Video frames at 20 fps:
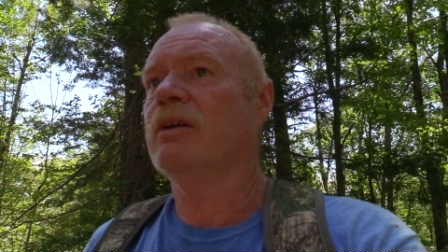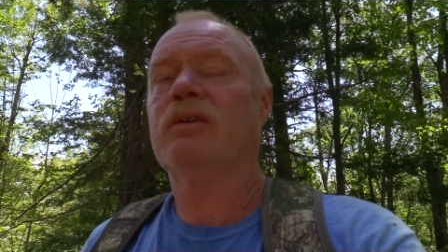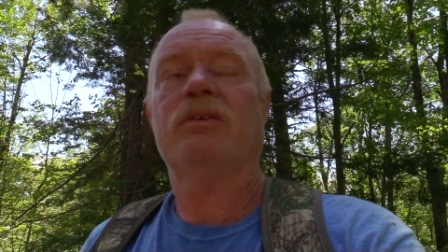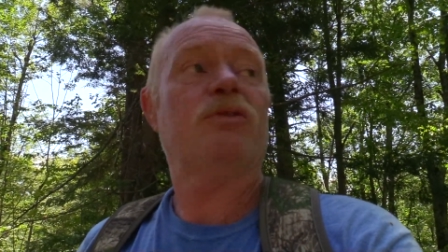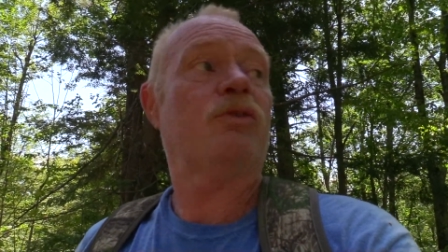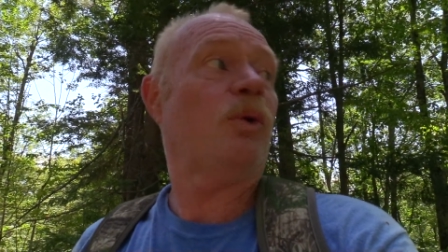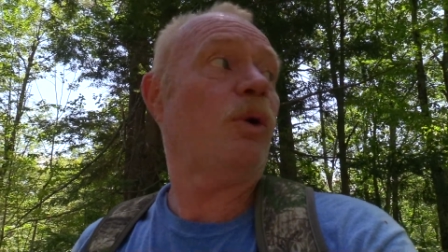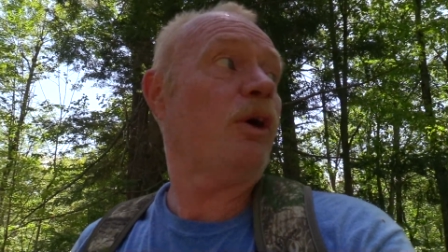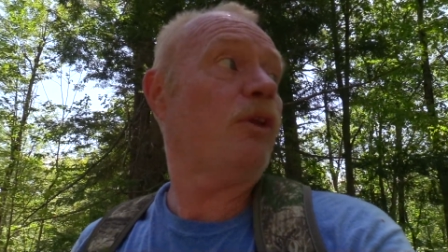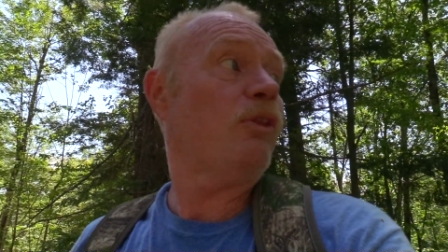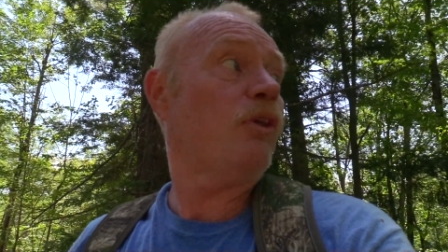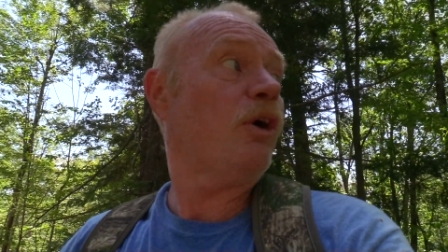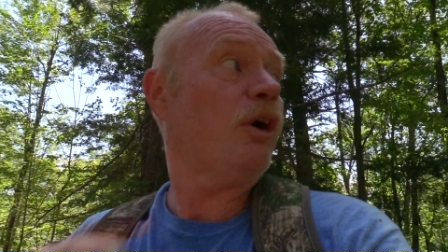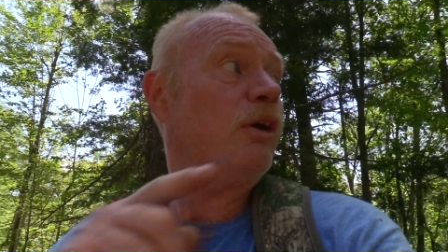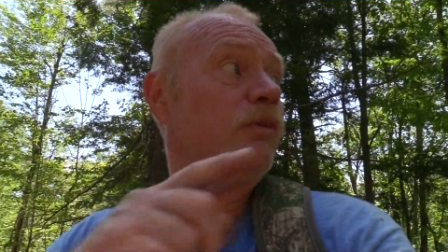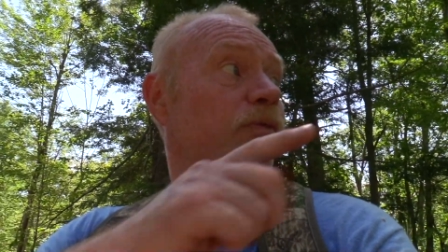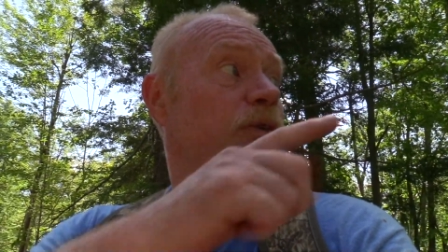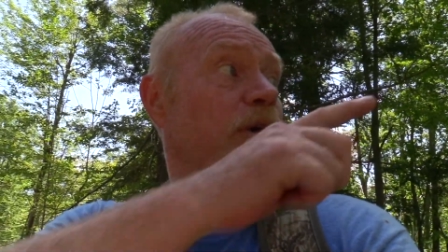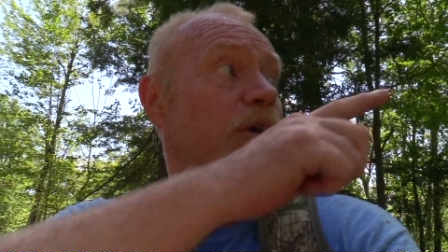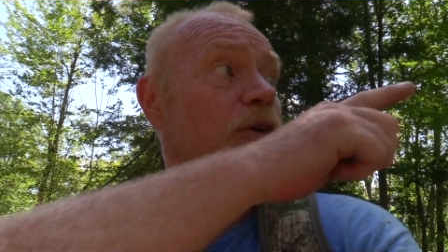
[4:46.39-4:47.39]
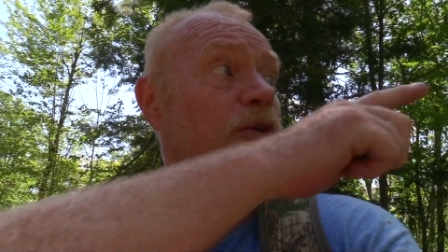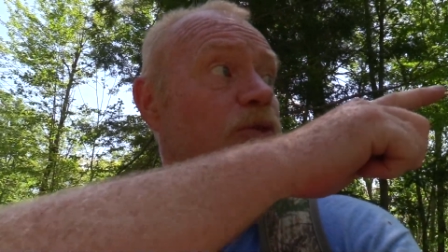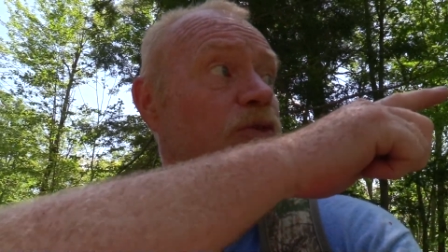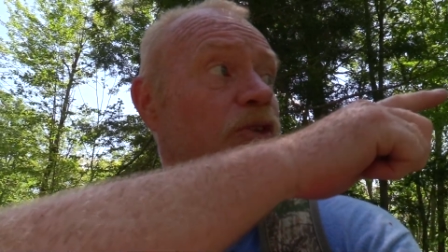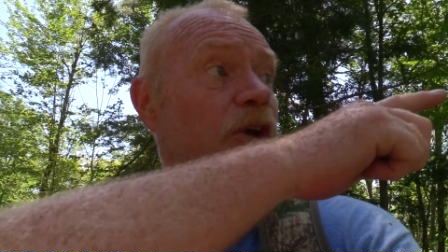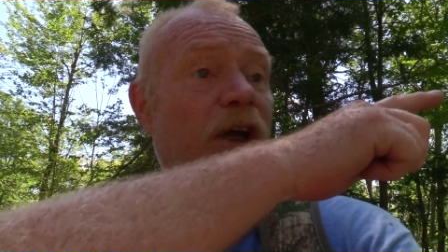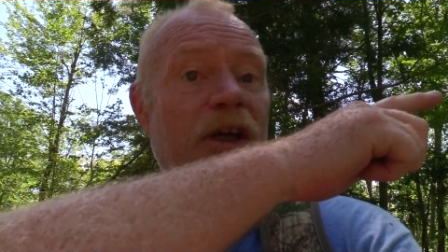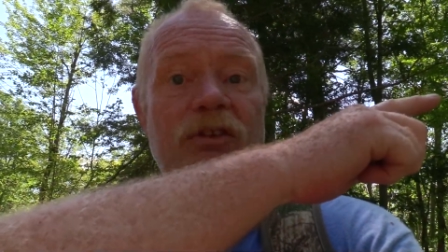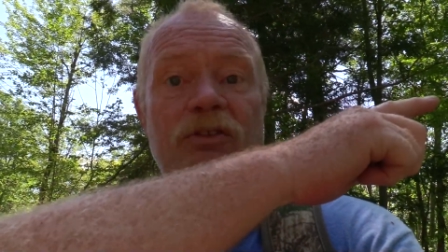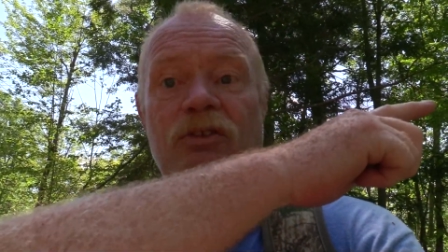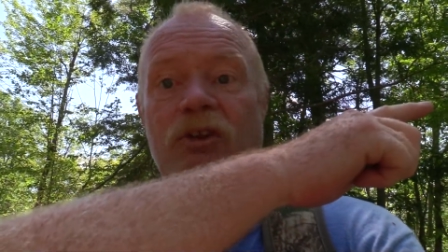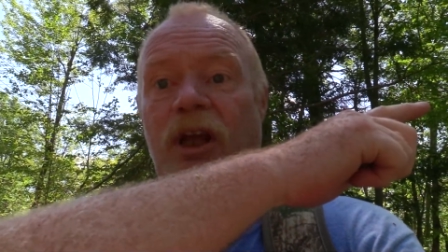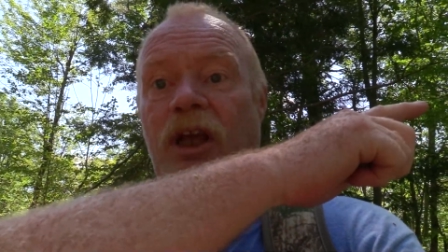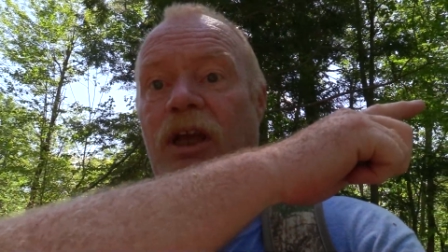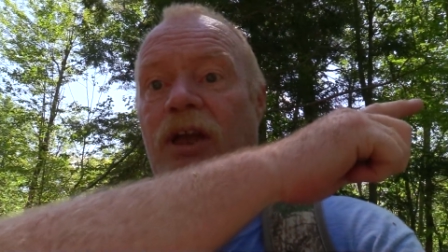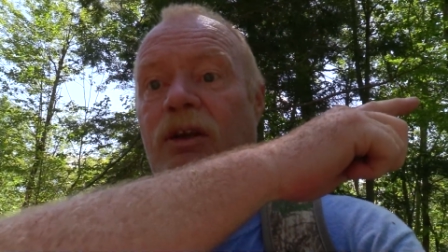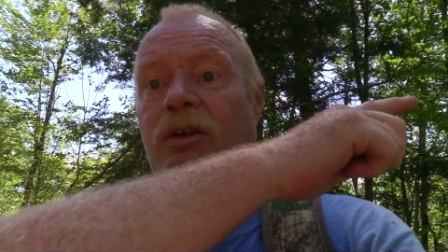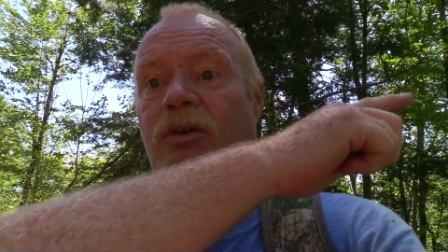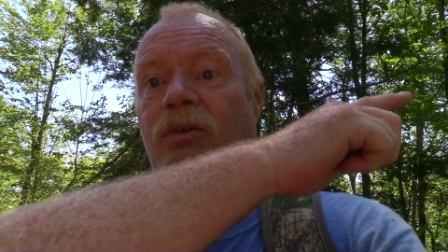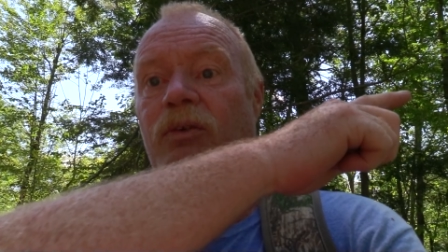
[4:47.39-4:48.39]
So I thought if I use that
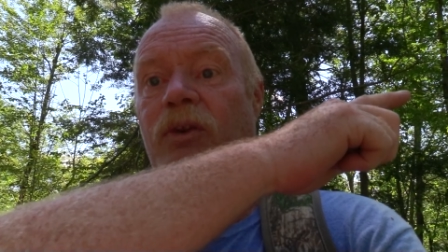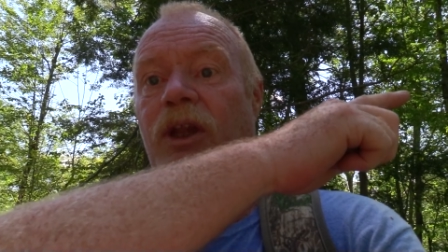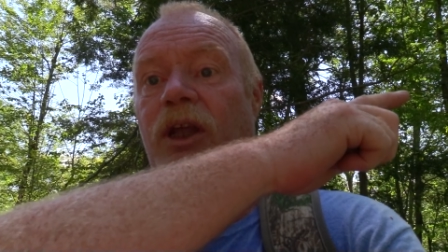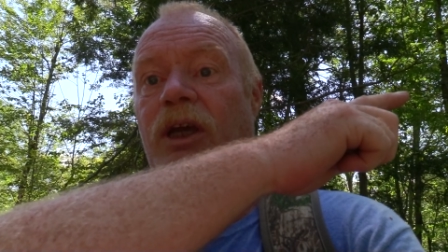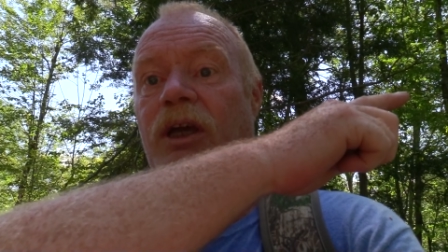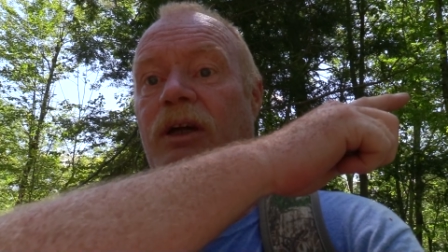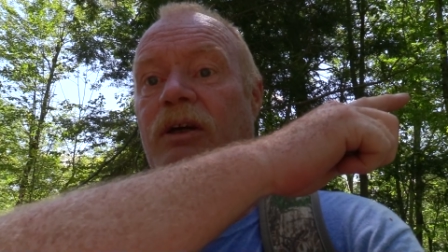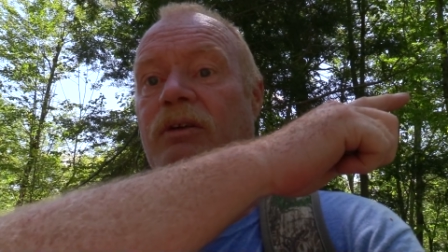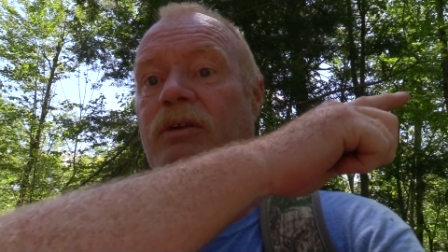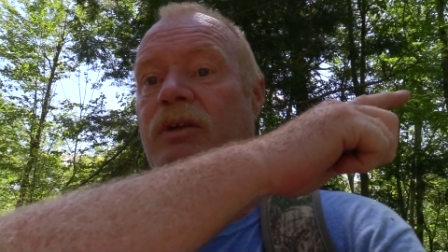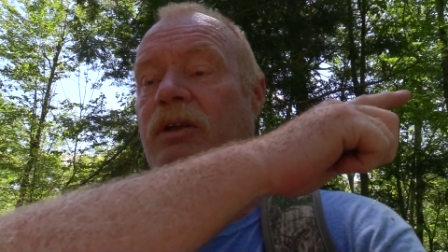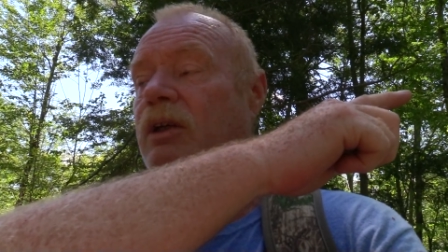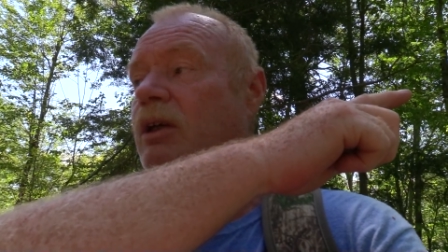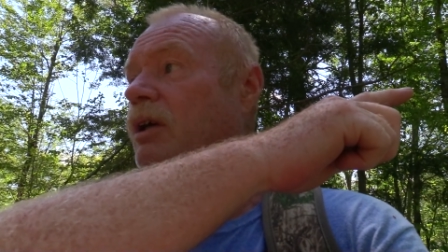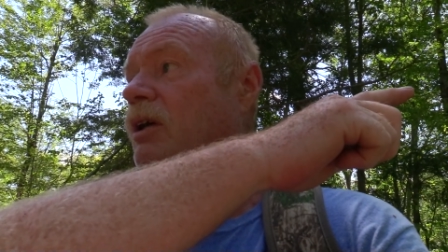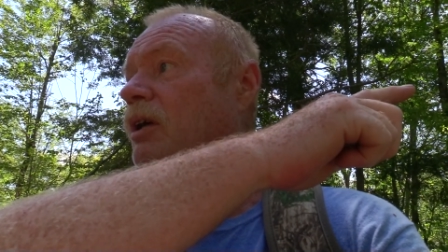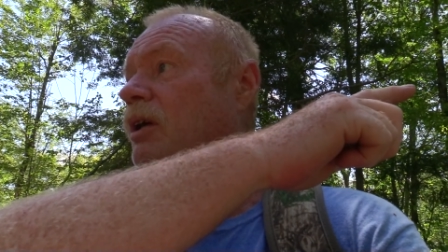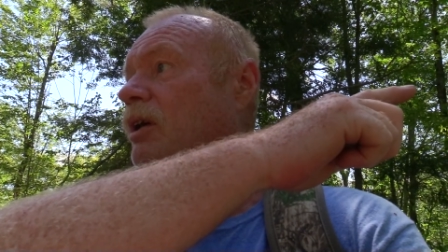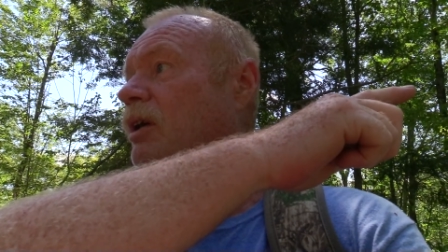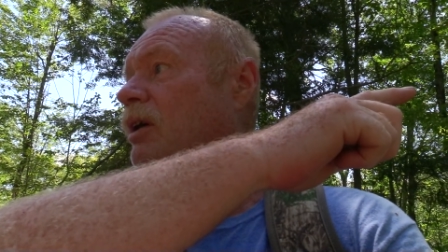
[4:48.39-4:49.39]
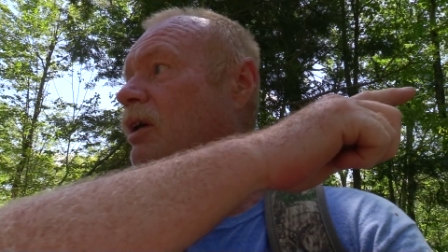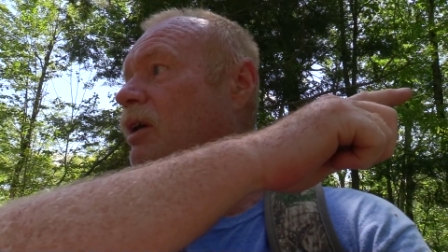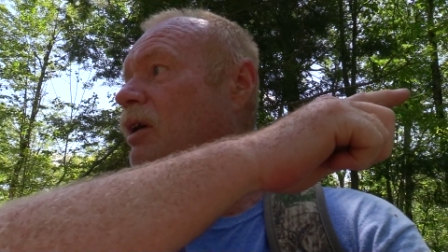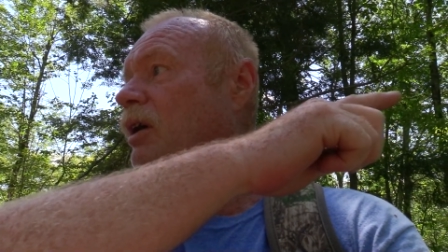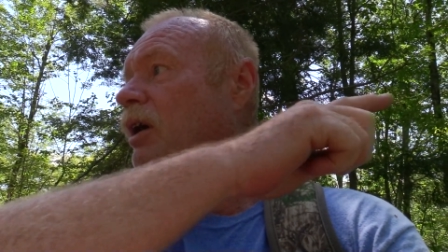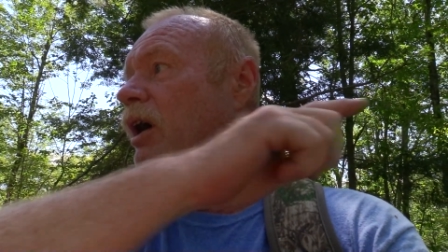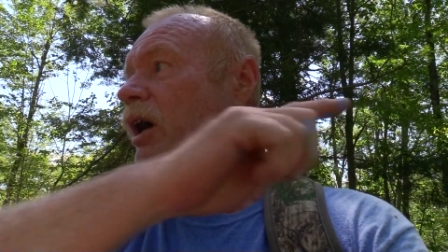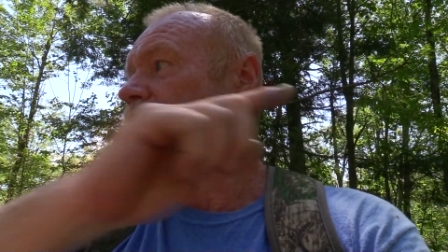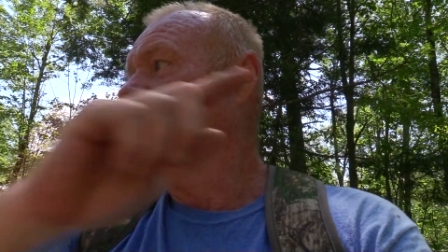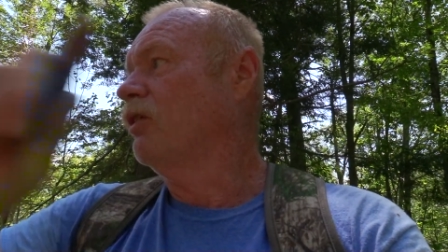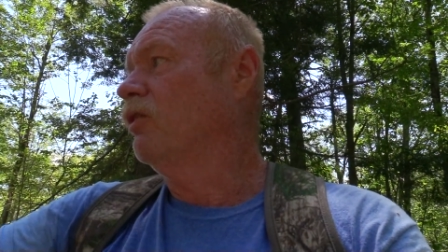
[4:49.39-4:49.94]
stand over there, I